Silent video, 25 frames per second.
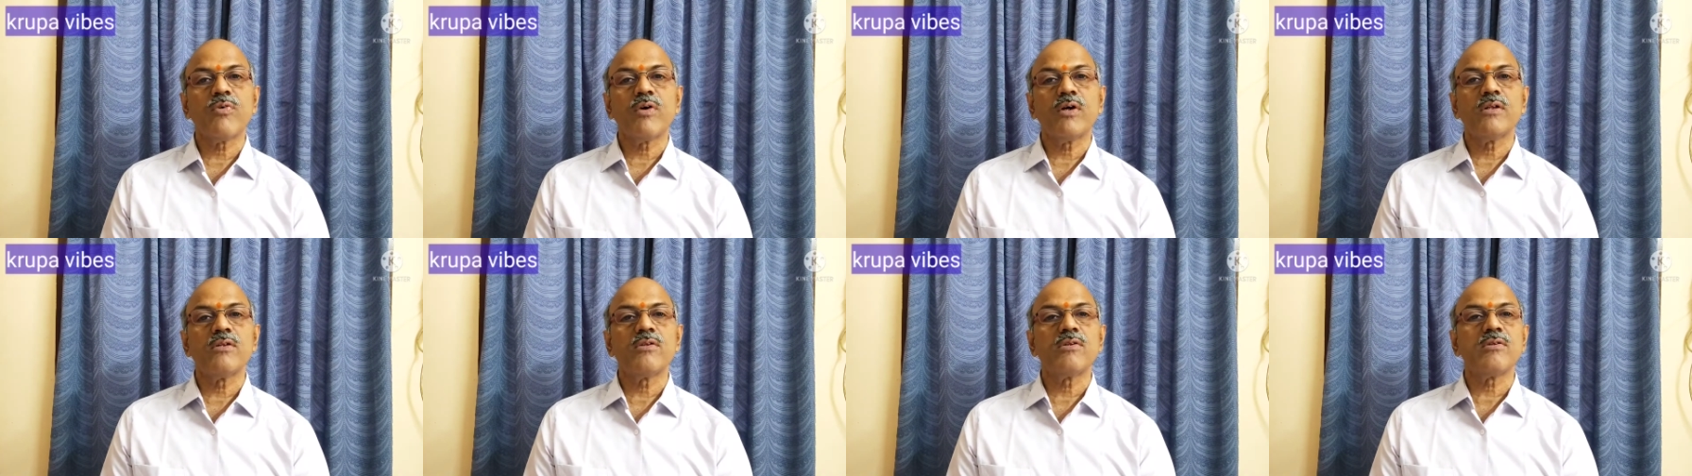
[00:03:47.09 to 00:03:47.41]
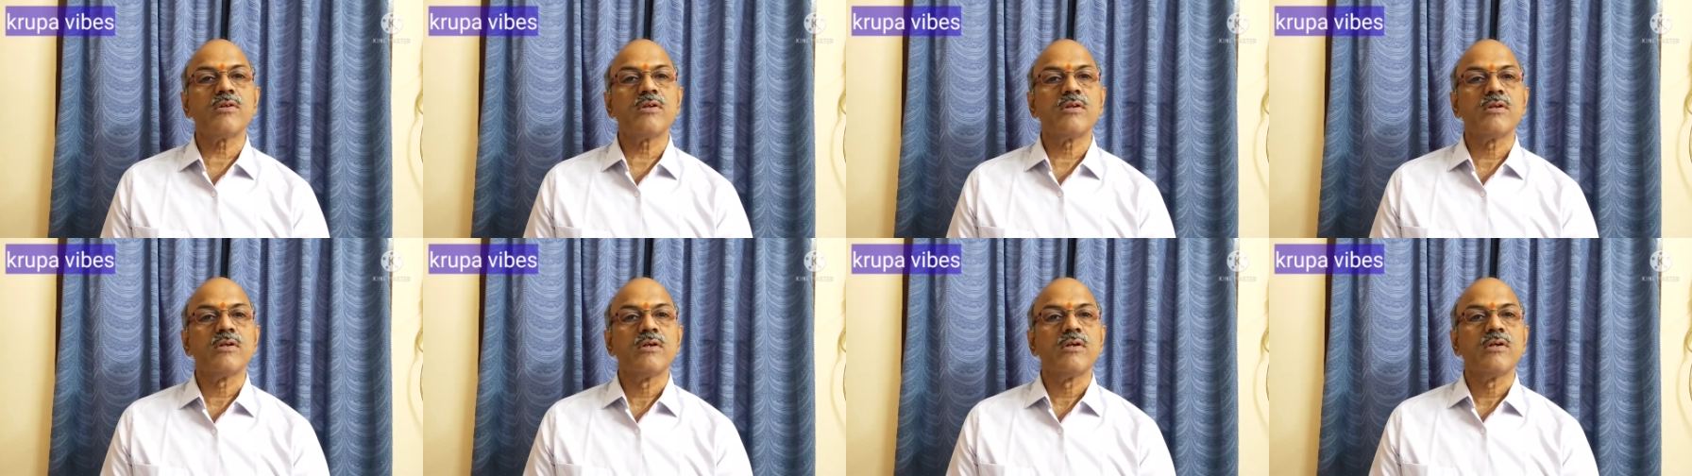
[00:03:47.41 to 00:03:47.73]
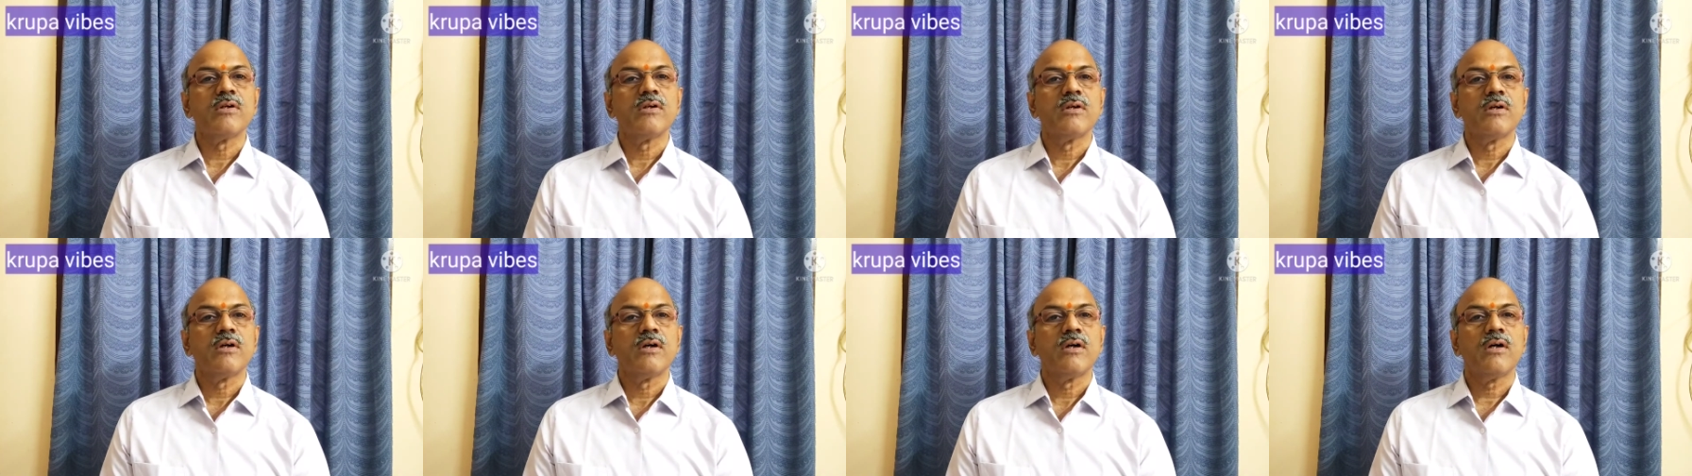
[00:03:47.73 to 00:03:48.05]
funds,
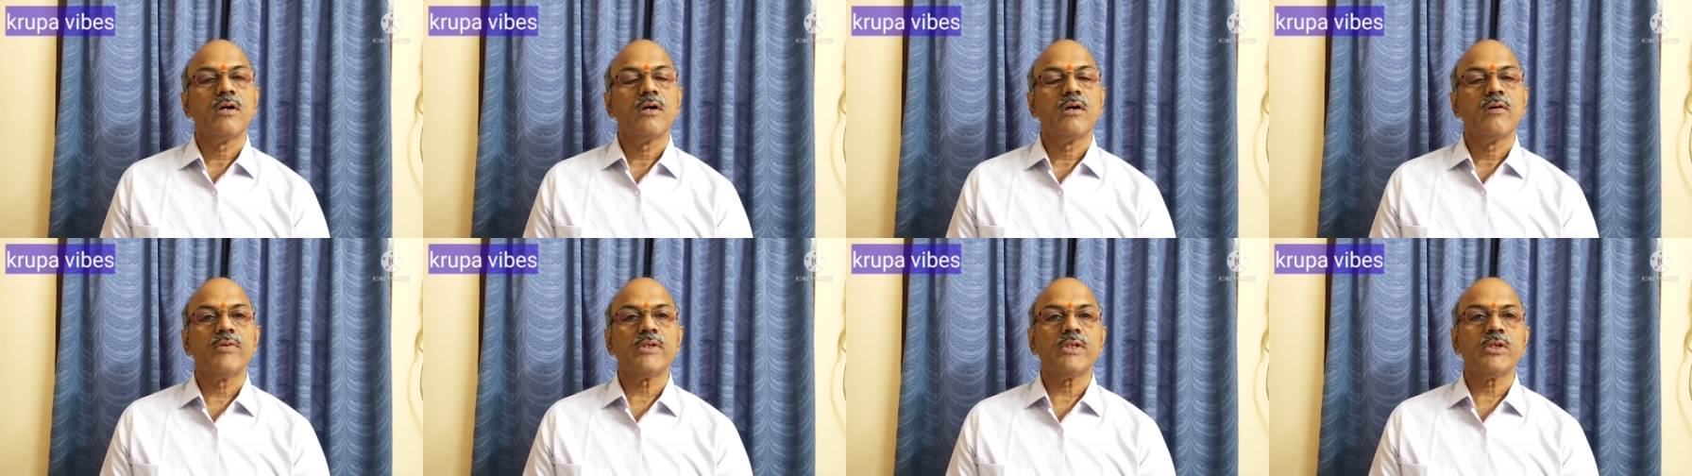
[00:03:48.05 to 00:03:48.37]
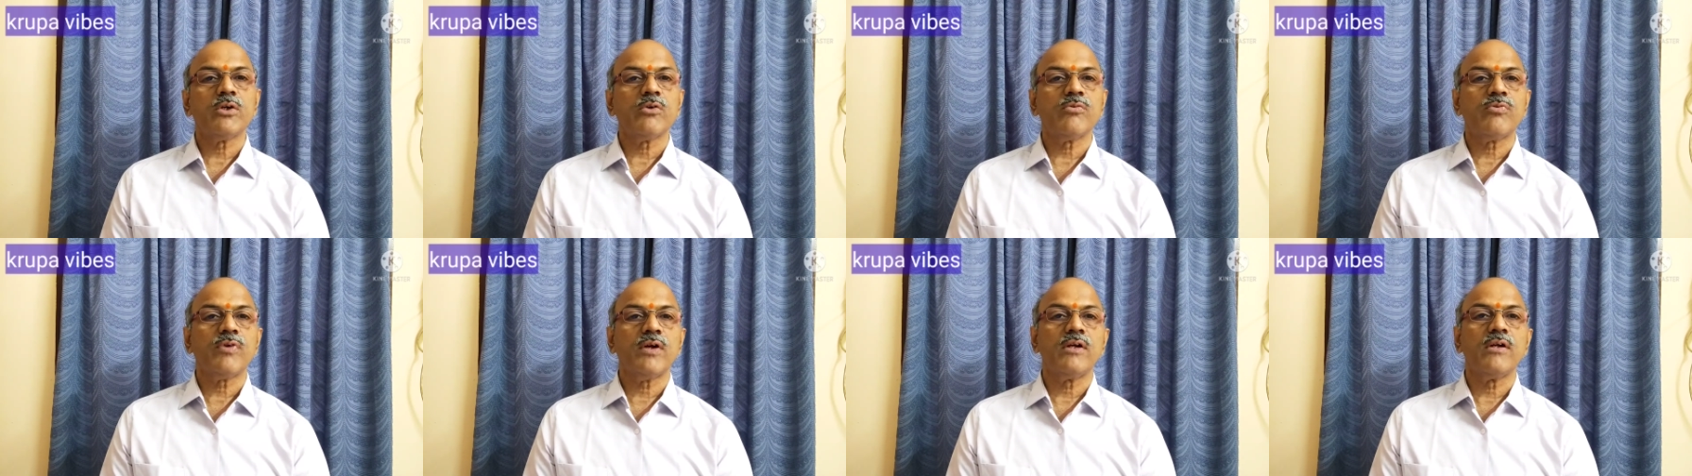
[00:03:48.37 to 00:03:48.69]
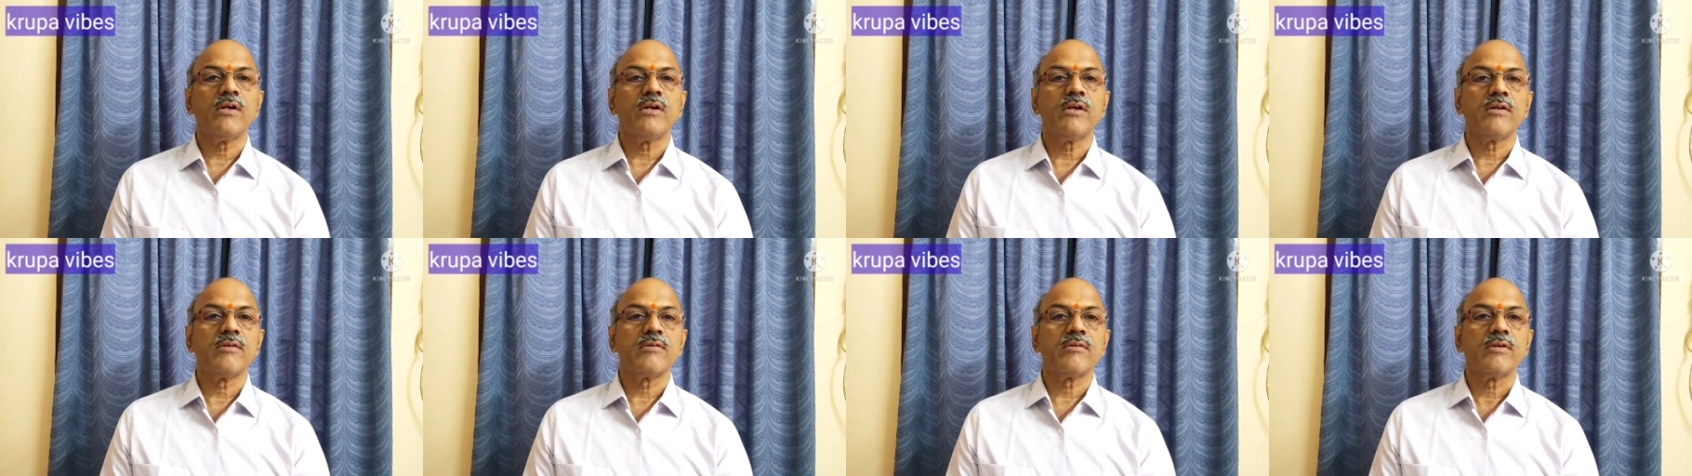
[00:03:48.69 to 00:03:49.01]
whichever
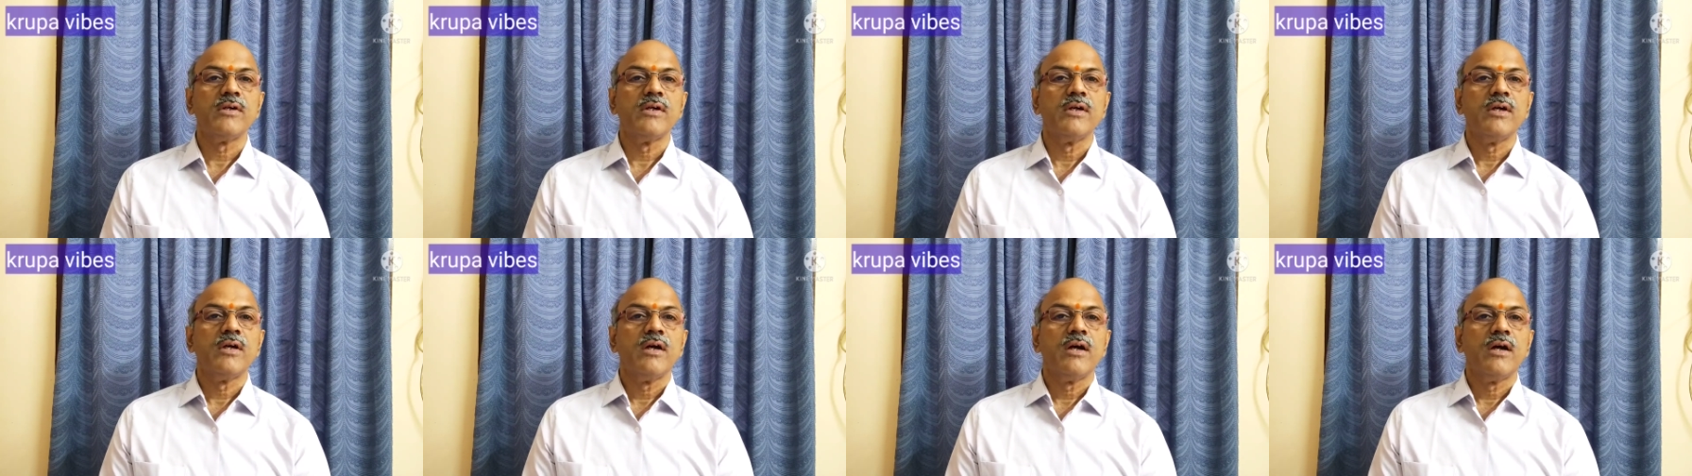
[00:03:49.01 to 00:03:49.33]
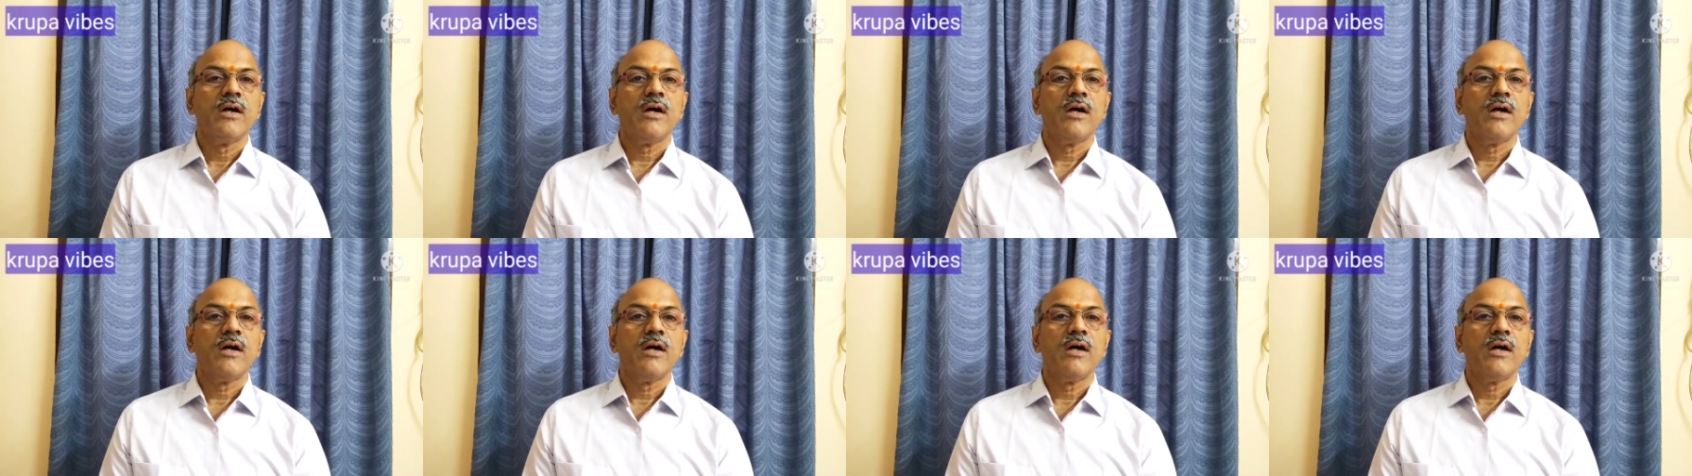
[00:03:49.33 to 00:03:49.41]
fund it is.